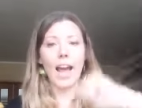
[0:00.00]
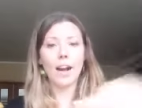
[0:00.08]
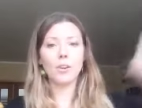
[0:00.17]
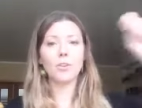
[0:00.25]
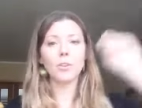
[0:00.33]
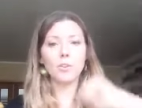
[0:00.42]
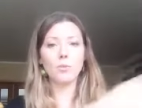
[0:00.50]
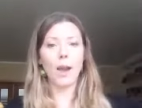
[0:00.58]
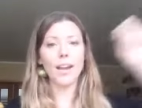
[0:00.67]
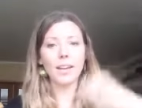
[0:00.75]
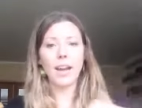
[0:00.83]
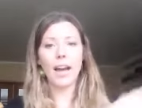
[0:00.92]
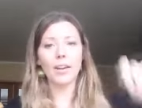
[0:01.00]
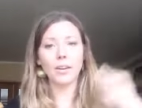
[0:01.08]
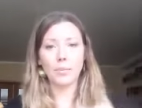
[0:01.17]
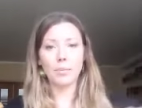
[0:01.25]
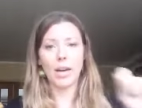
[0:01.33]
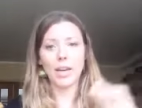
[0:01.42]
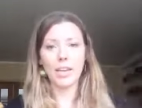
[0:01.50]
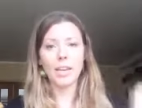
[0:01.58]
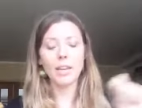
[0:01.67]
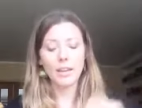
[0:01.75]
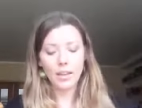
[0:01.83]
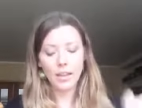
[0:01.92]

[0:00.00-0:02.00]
out you write it out of your body